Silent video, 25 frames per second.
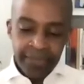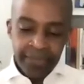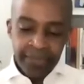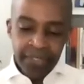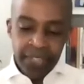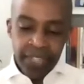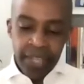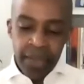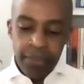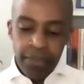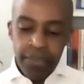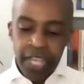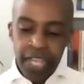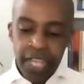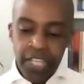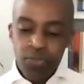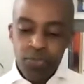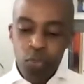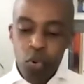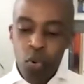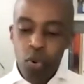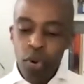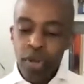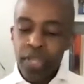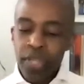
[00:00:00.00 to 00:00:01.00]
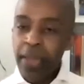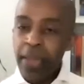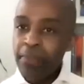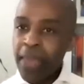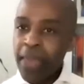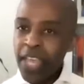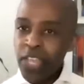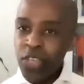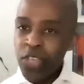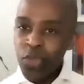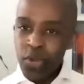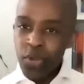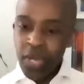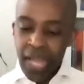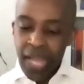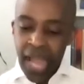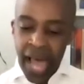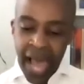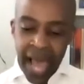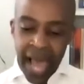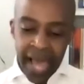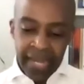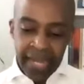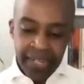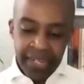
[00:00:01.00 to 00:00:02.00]
Some days more than make you
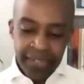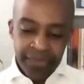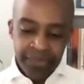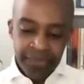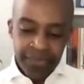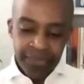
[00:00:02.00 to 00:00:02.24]
glad.